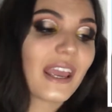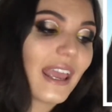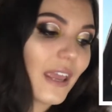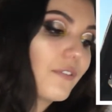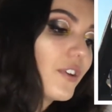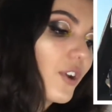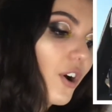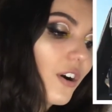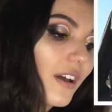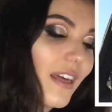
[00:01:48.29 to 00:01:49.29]
If you're
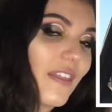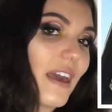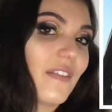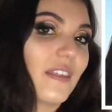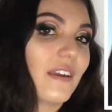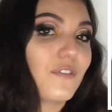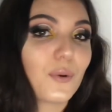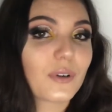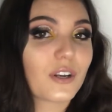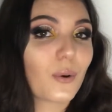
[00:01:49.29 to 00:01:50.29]
not, then if you
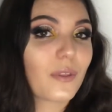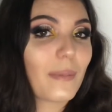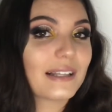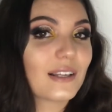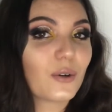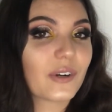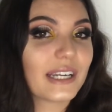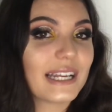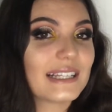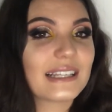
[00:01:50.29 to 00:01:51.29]
want to know what The Mandalorian
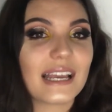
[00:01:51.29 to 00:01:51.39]
is,